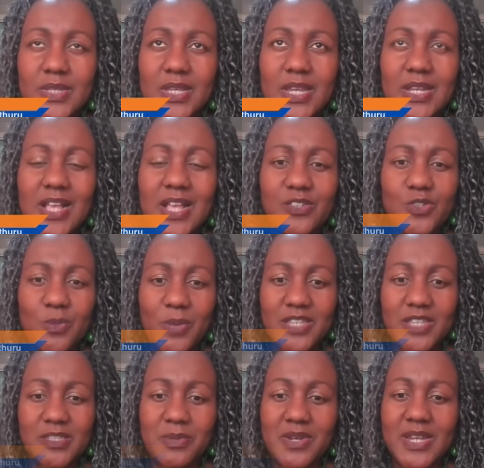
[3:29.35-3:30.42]
In customer
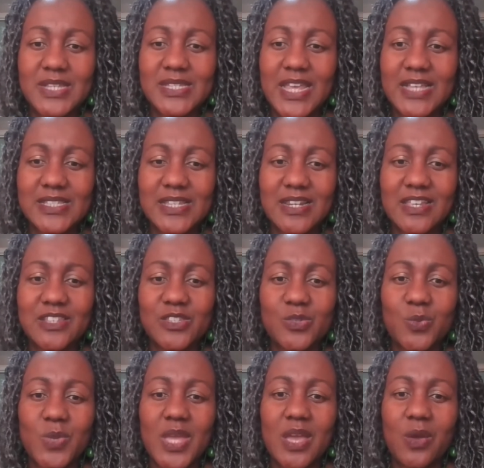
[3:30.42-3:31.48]
experience excellence,
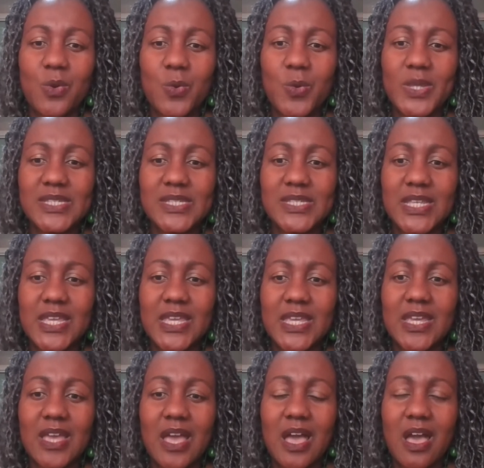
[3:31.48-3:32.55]
we are always
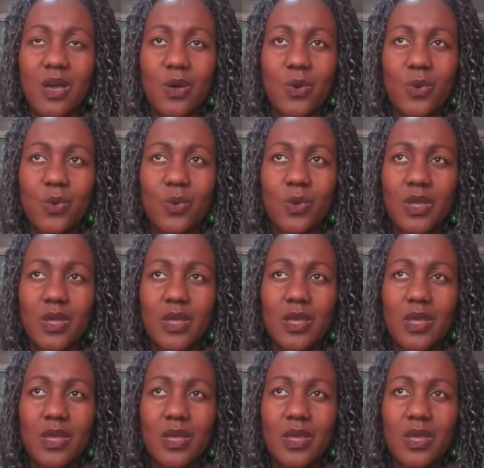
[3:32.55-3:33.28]
saying how